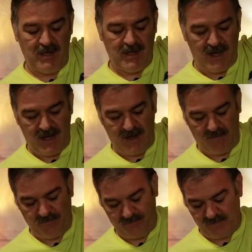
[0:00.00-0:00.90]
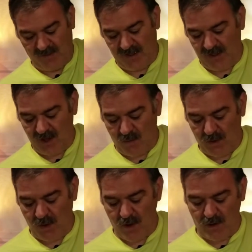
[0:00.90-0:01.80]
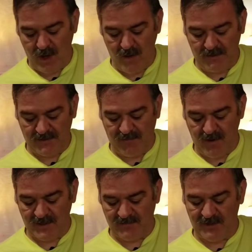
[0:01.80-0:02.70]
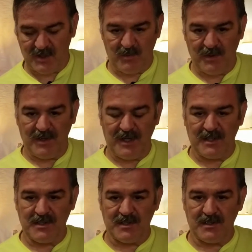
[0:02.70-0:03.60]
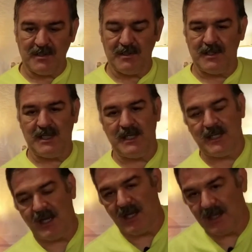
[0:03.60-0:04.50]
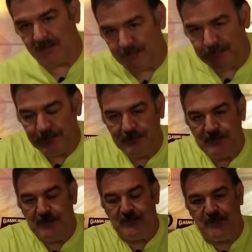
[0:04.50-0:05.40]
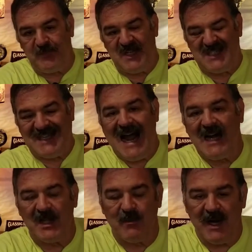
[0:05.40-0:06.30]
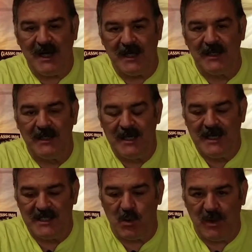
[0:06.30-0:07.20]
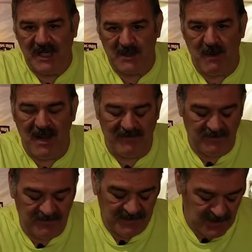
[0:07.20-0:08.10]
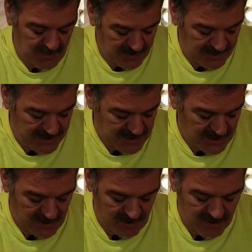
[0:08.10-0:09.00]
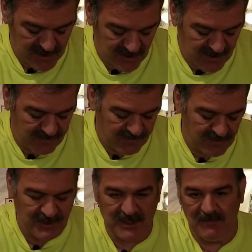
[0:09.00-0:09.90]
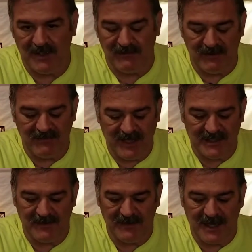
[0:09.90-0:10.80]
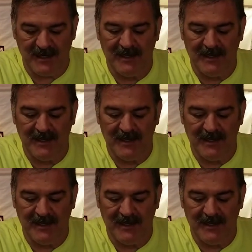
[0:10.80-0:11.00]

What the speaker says: You know, we all know, as far as visibility concerned, the side of the bike is a weak spot for visibility. So you're always looking for something reflective there.